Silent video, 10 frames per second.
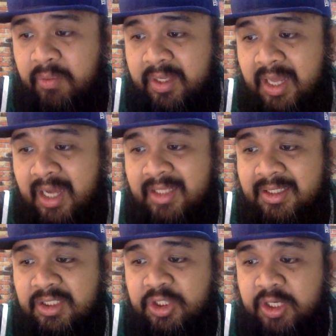We got
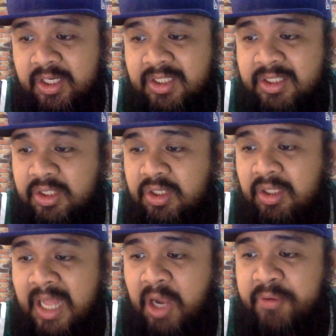Strauss,
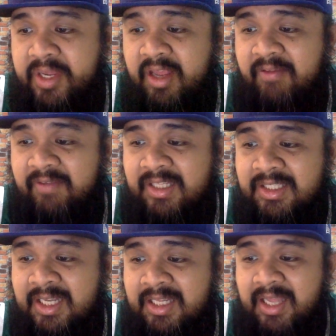Lowry,
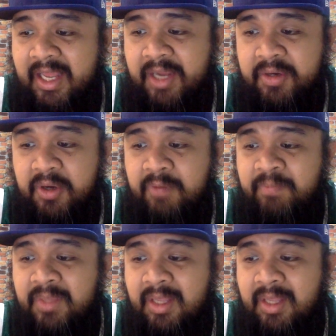Vincent, Hero,